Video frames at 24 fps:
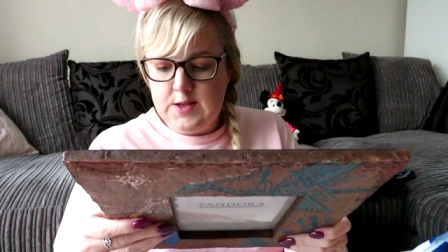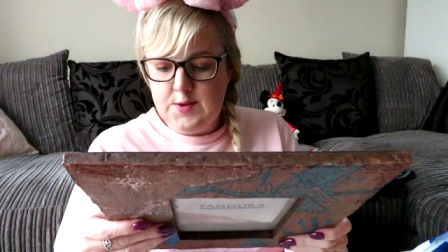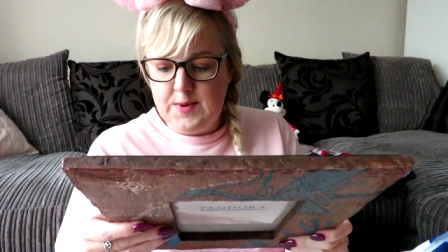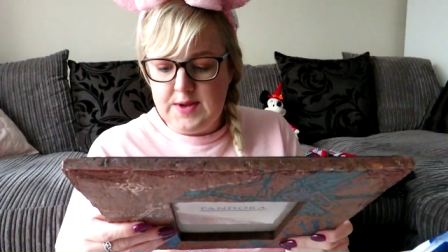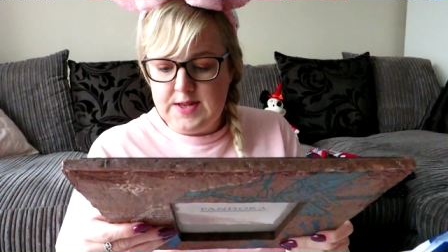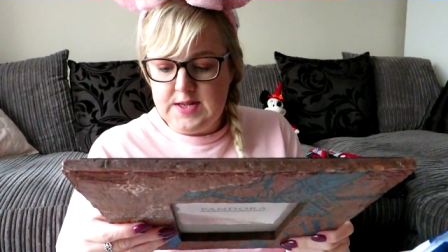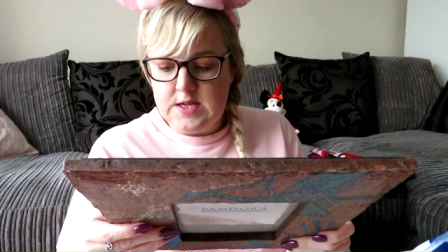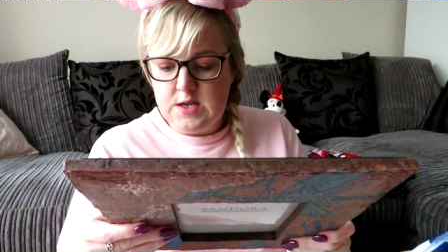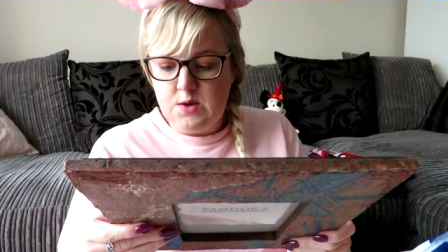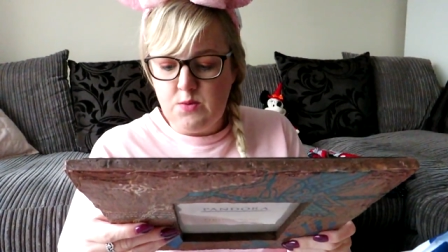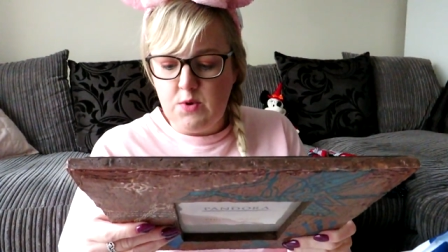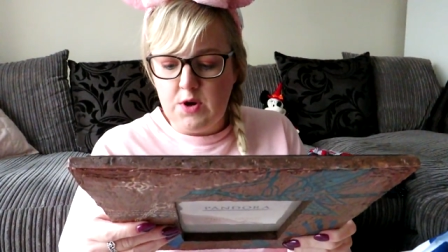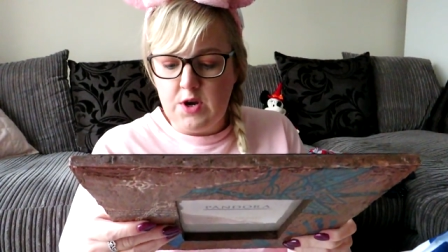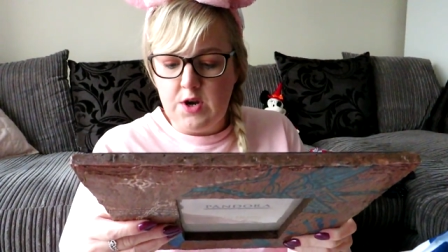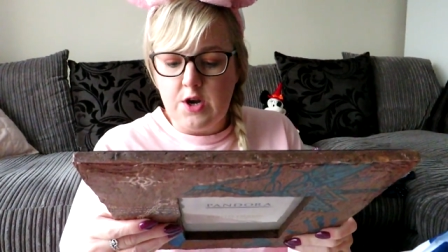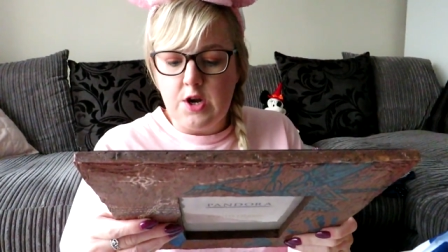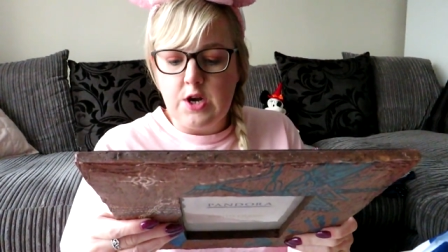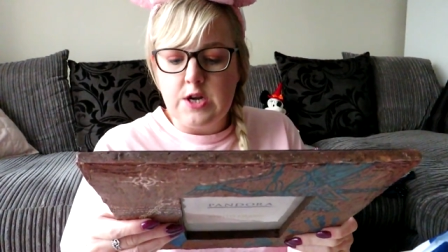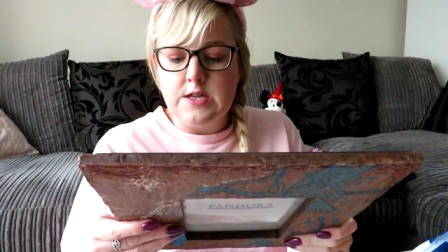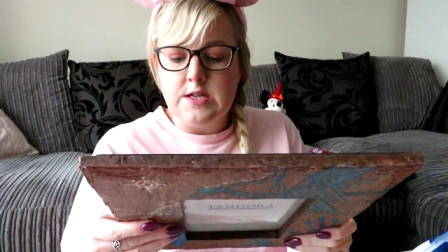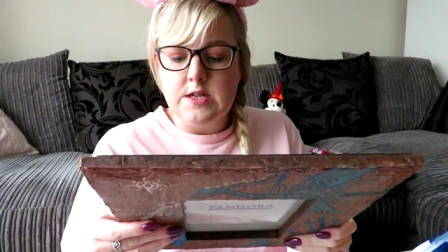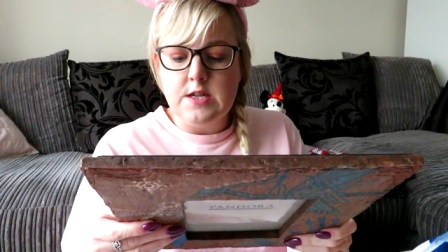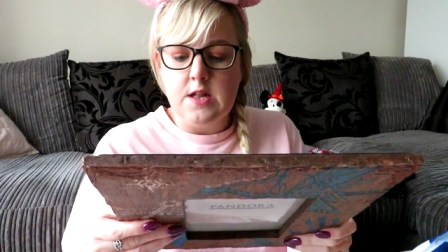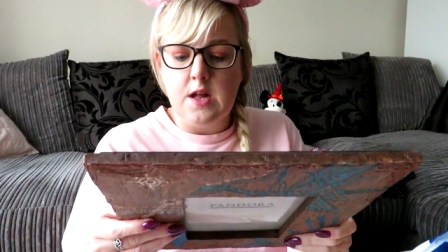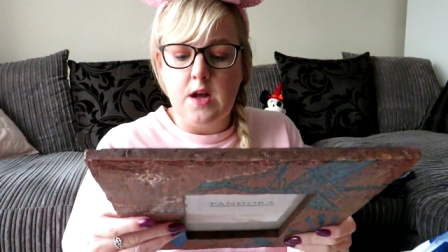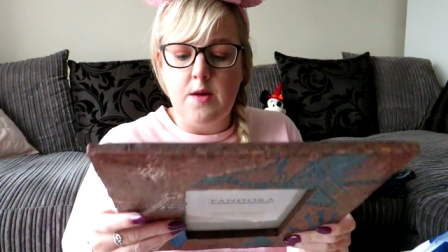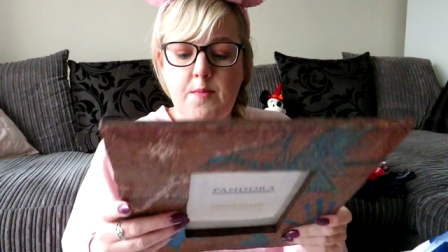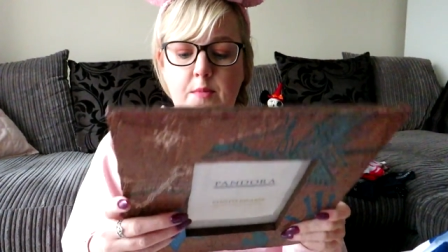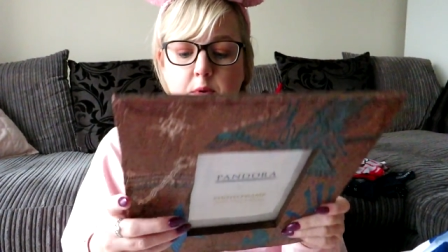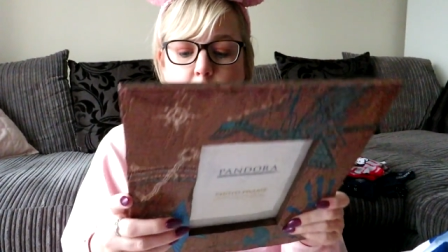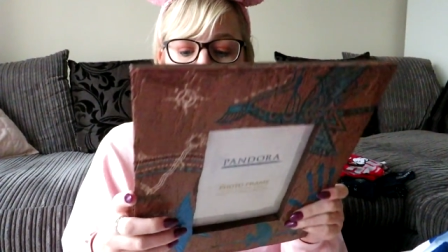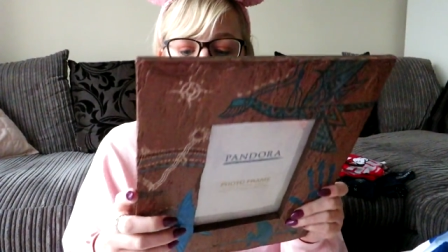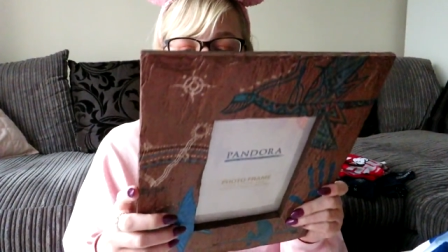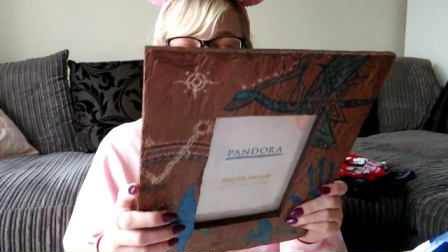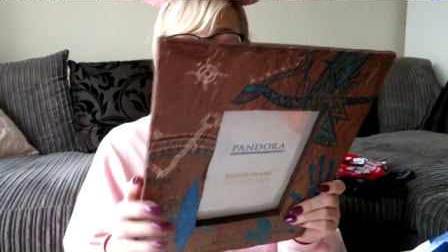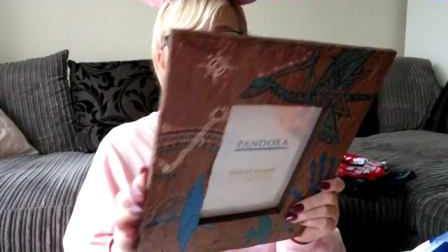99
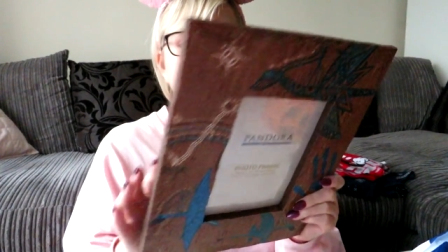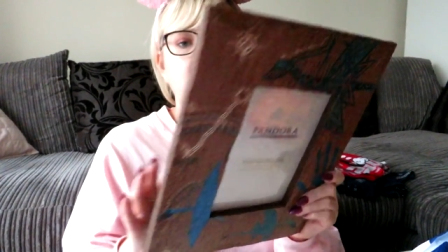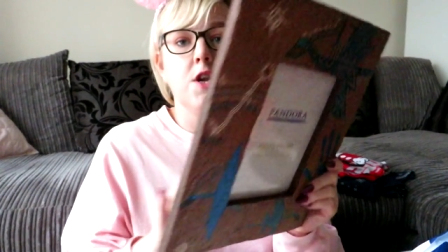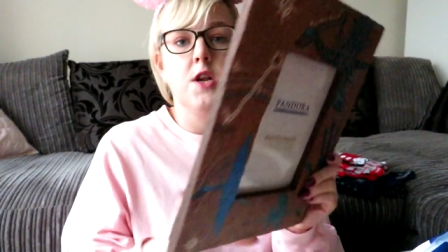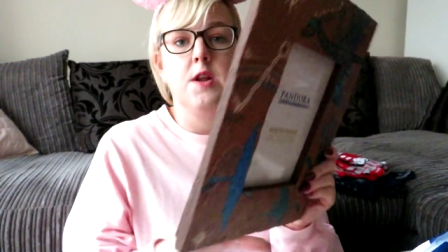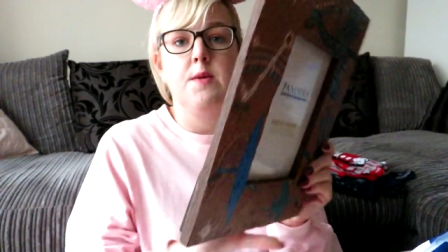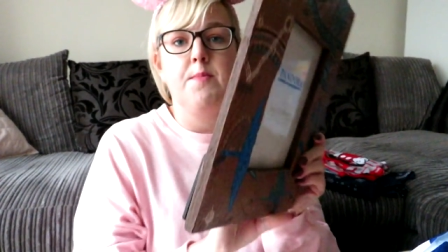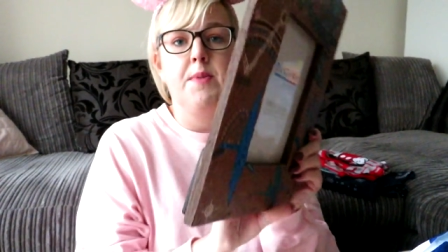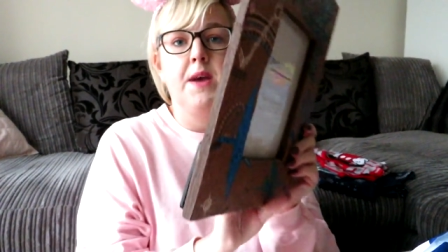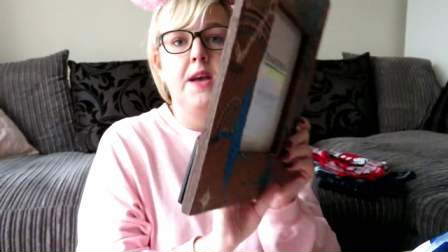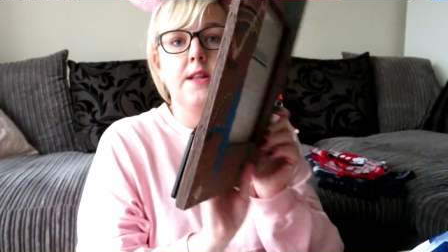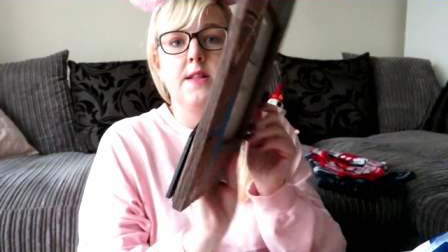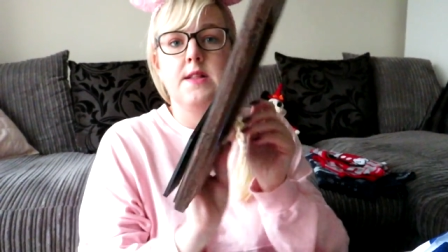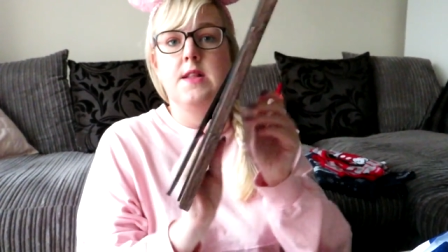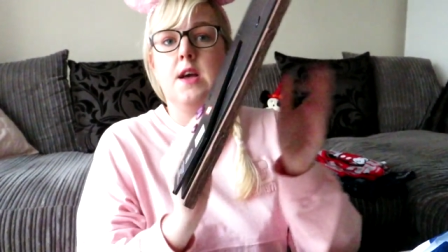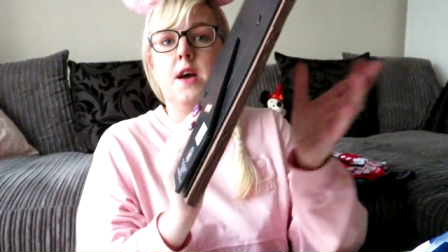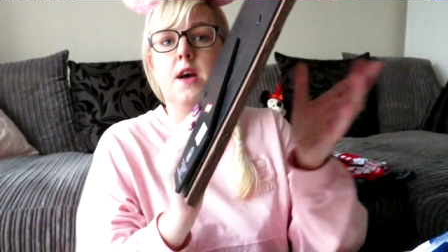but we actually picked